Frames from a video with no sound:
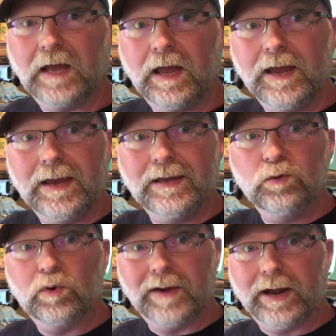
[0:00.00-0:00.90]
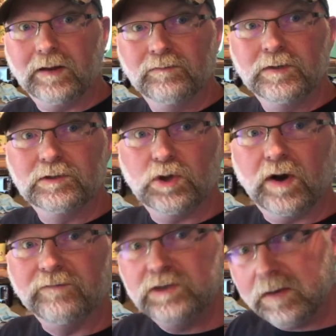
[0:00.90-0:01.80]
And we're back. So
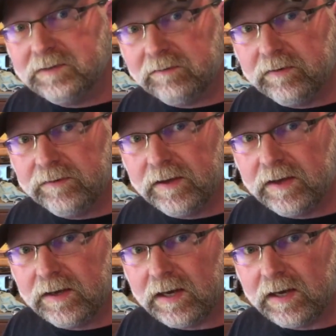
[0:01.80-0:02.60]
I've chopped everything,